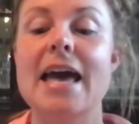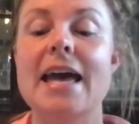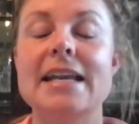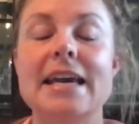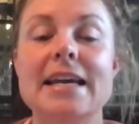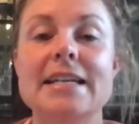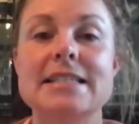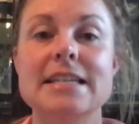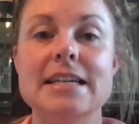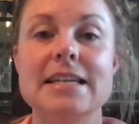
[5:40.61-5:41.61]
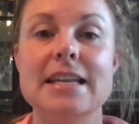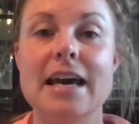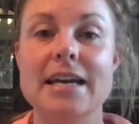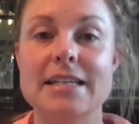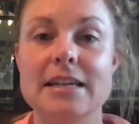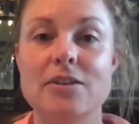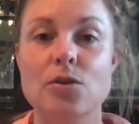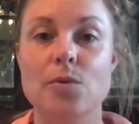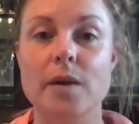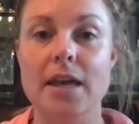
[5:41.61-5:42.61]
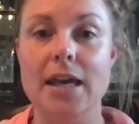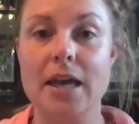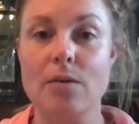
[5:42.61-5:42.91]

and 1893?